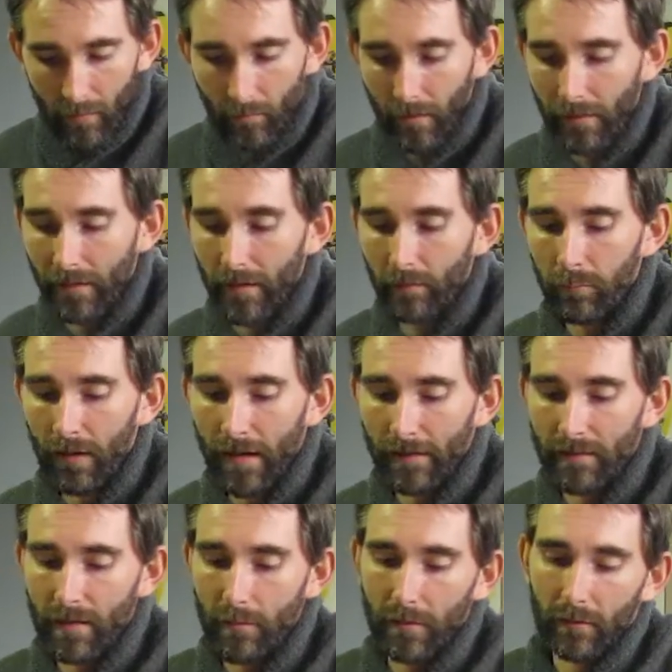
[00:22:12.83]
but I get a
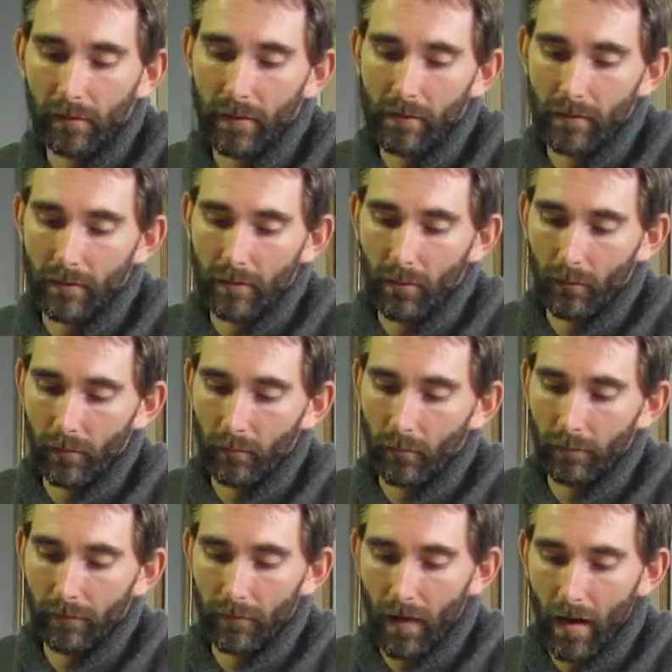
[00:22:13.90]
black demon creature token
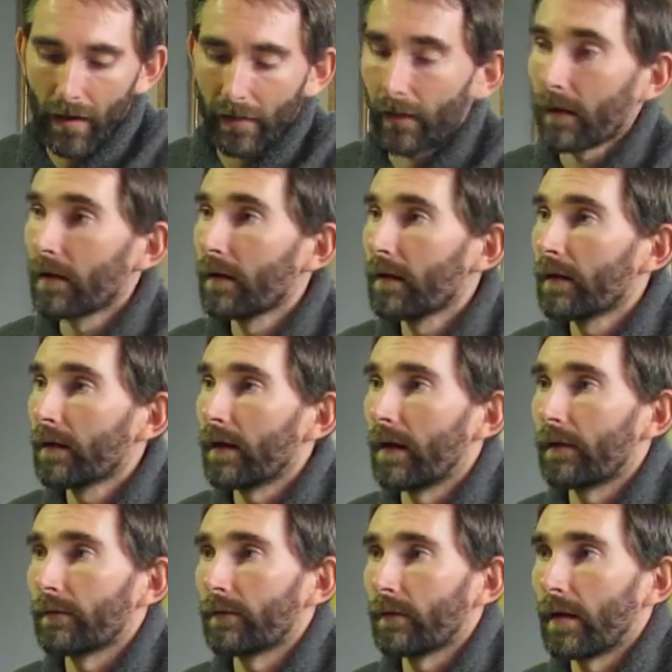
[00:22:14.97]
with flying
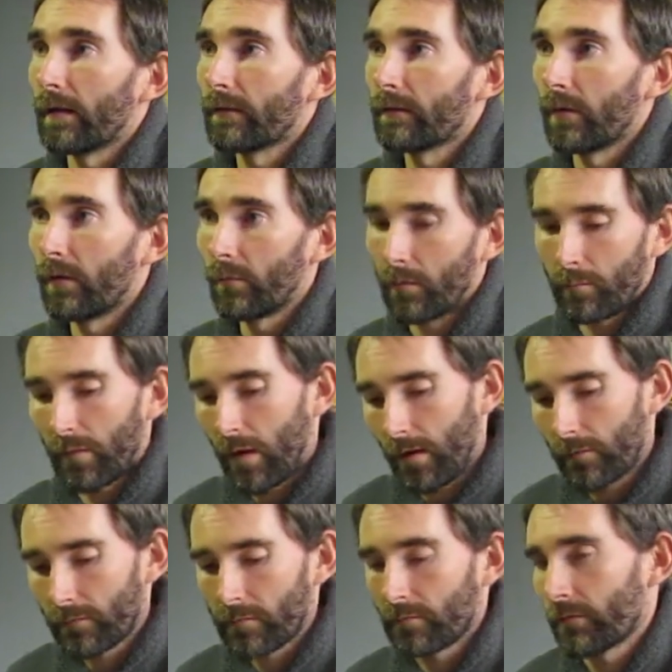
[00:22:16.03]
after that. So I would have brought
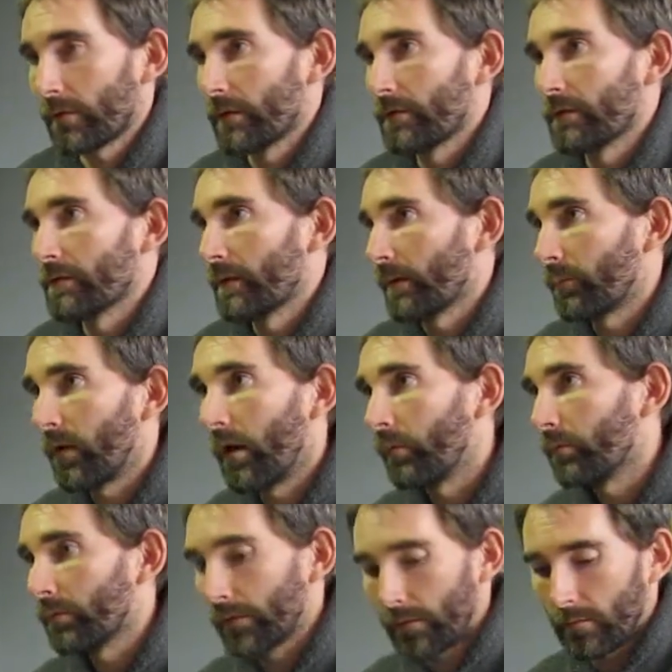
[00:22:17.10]
out 2 creatures. I
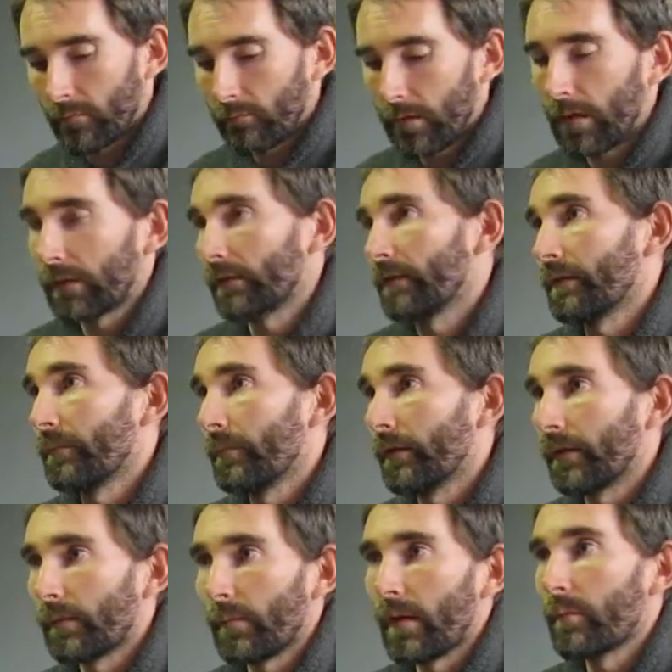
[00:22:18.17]
probably could have blocked
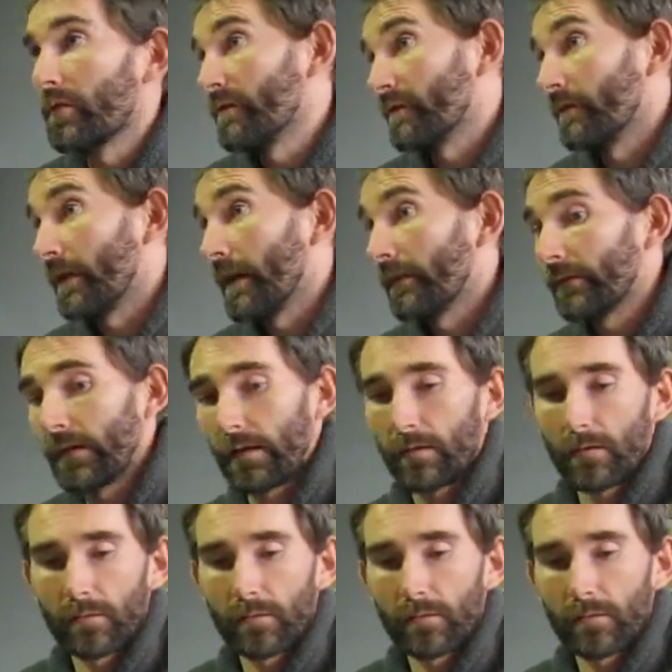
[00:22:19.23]
something and maybe survived. I don't